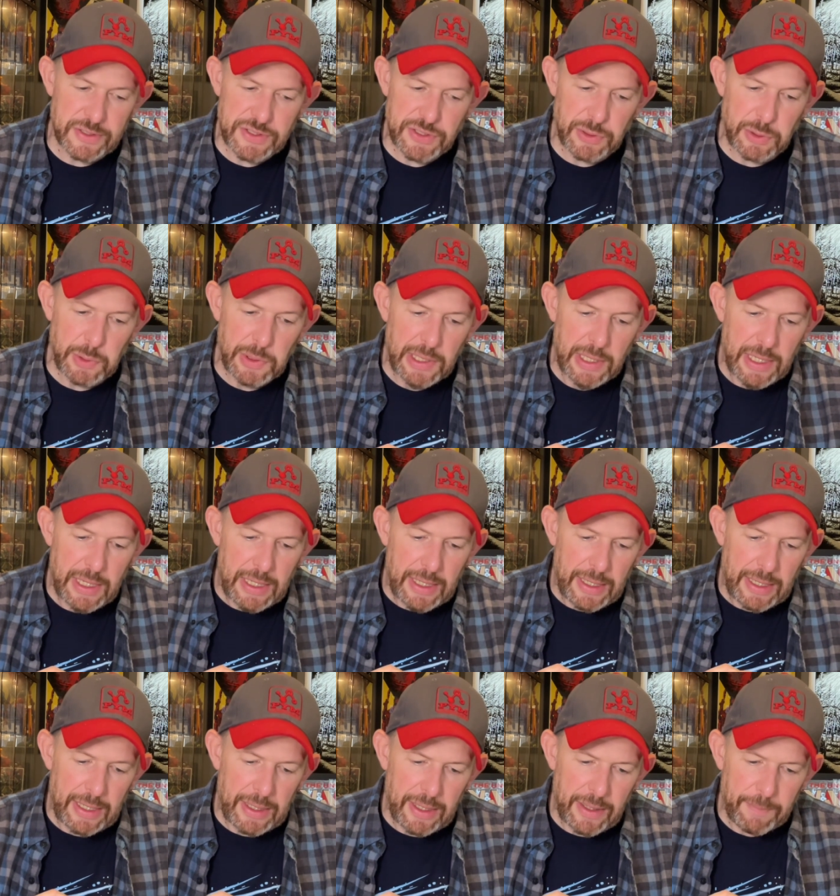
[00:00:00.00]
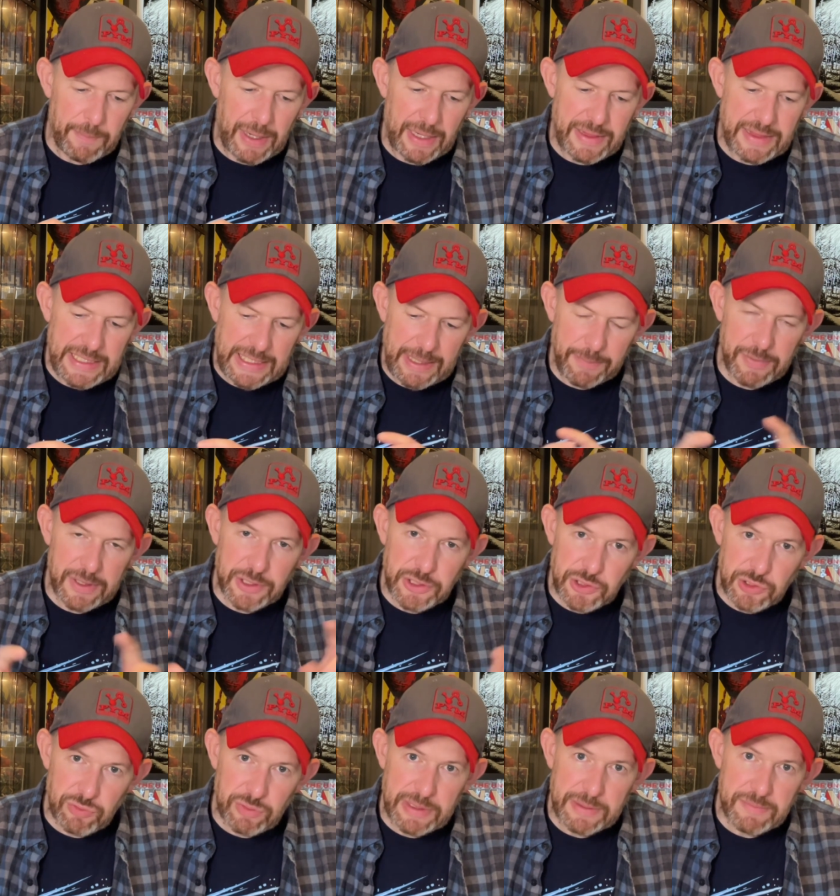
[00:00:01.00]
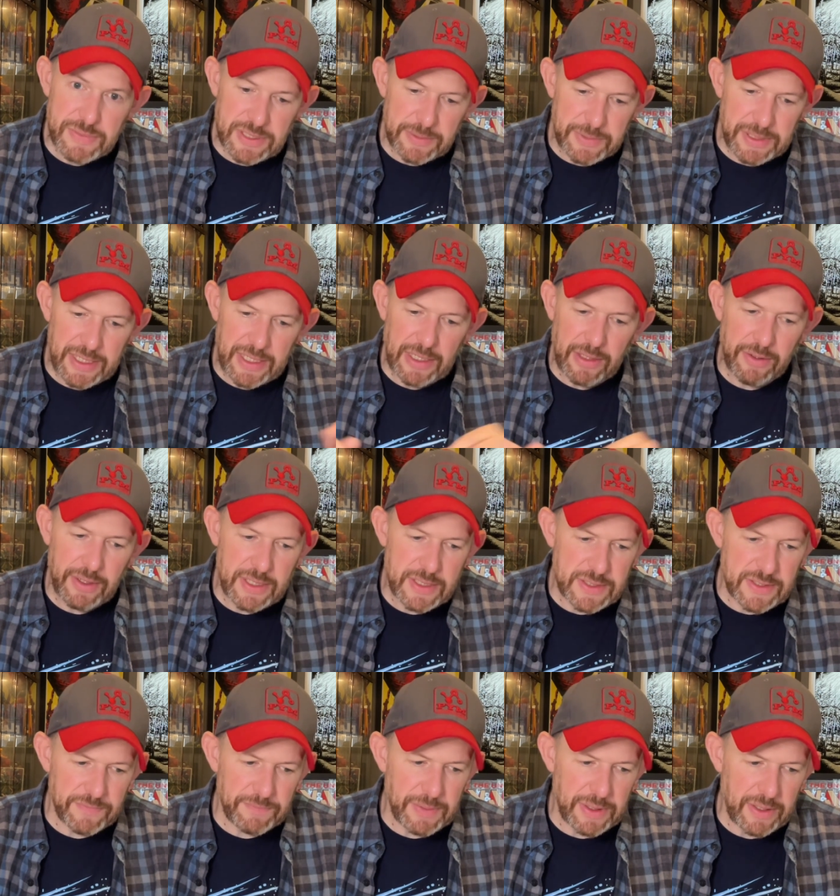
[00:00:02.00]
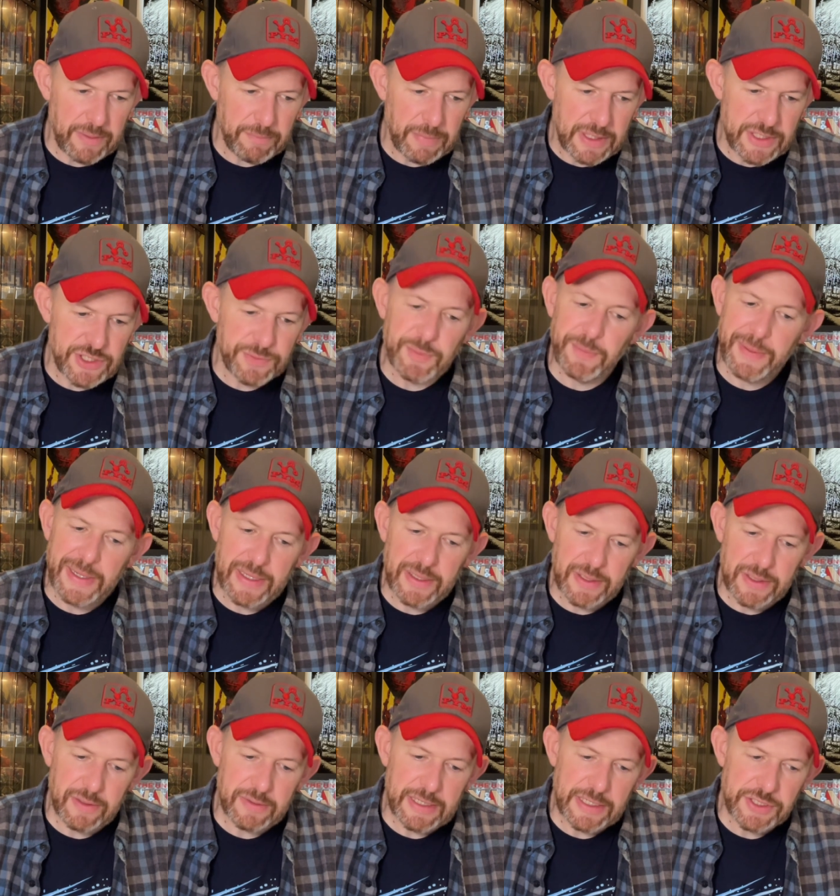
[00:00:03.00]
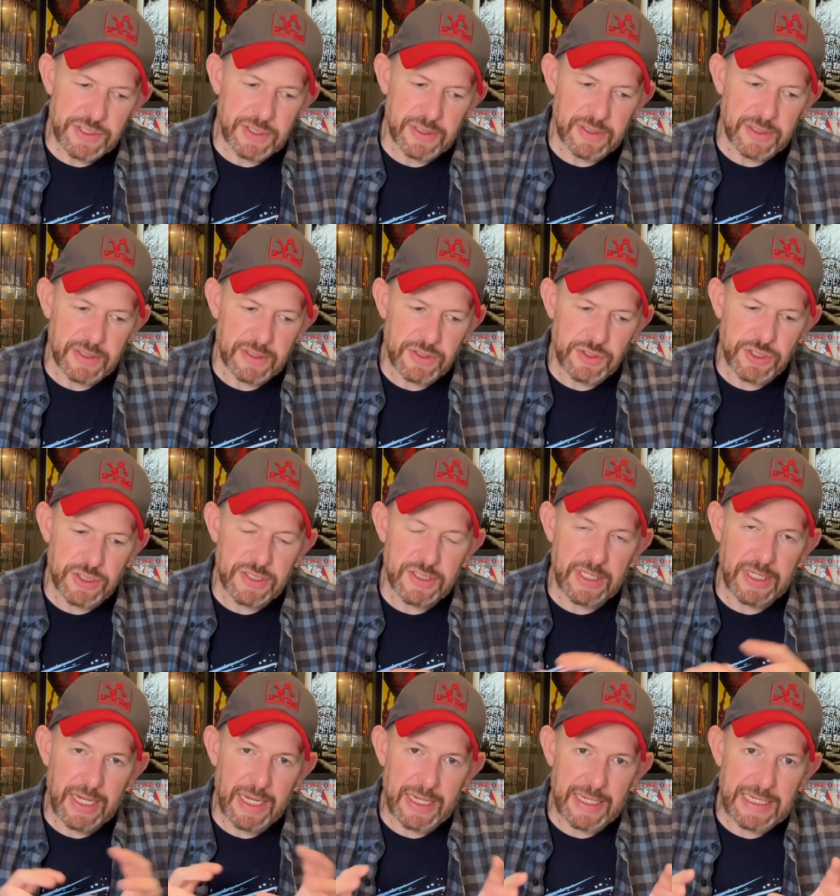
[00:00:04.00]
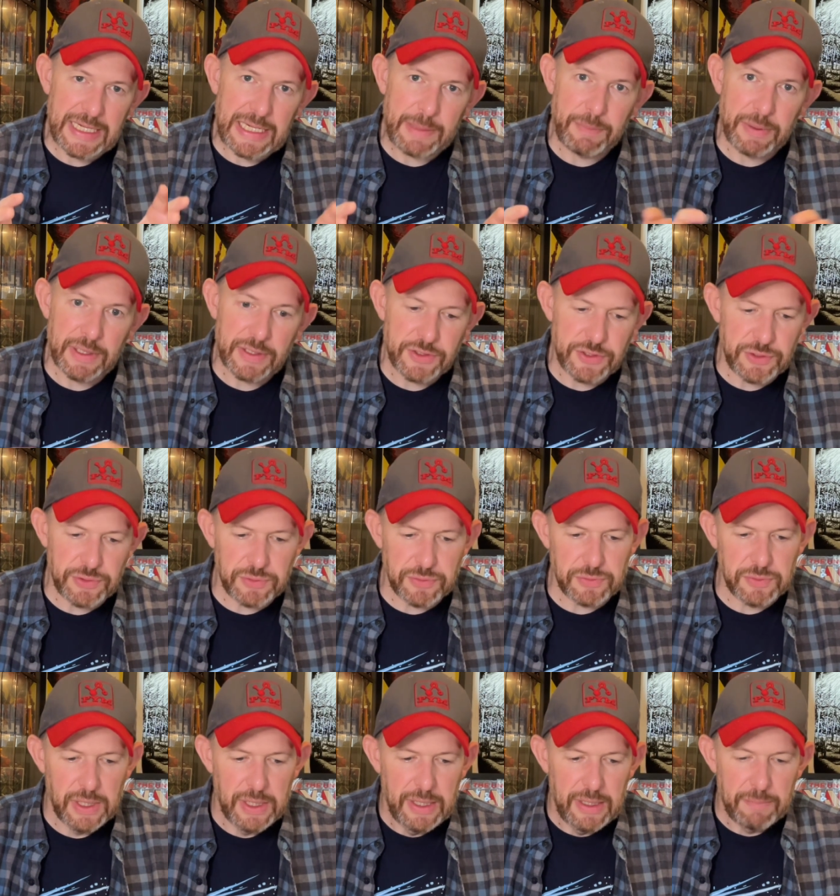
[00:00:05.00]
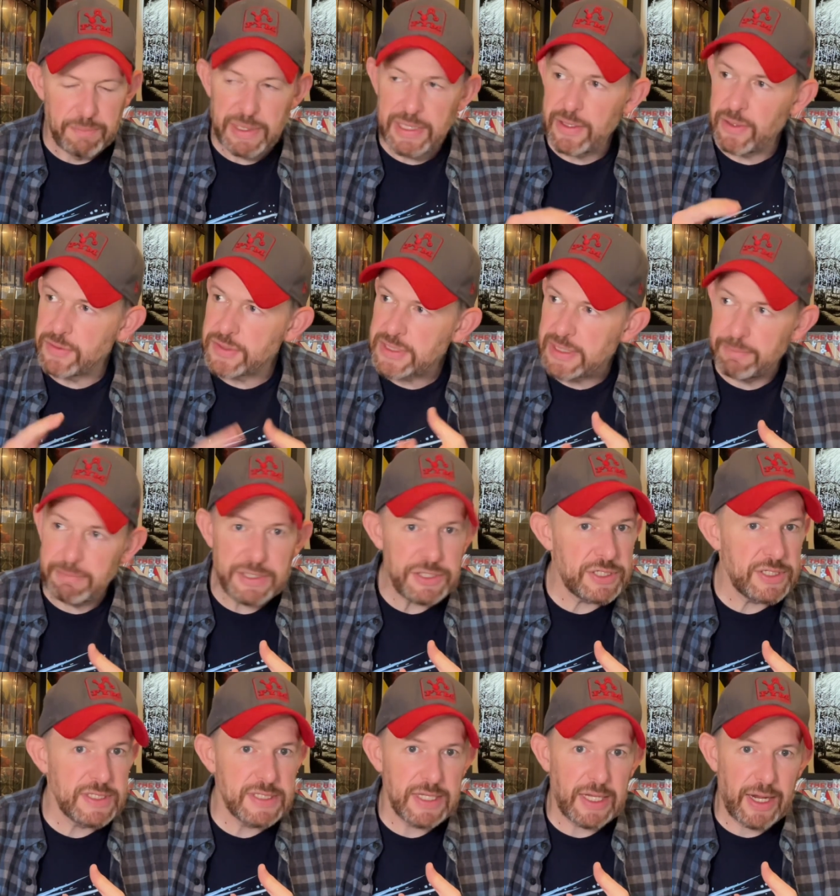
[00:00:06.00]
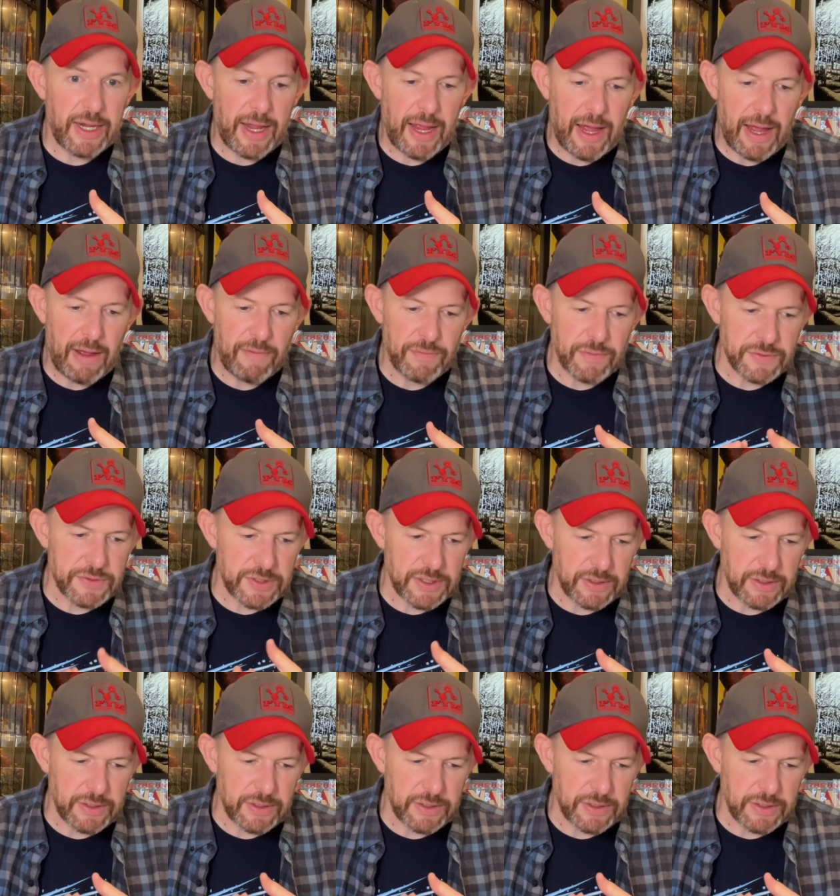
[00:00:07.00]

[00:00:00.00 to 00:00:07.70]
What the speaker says: So I think I'm going to trim some of the areas of my Superman collection just to kind of keep it to be those commissions that I have, those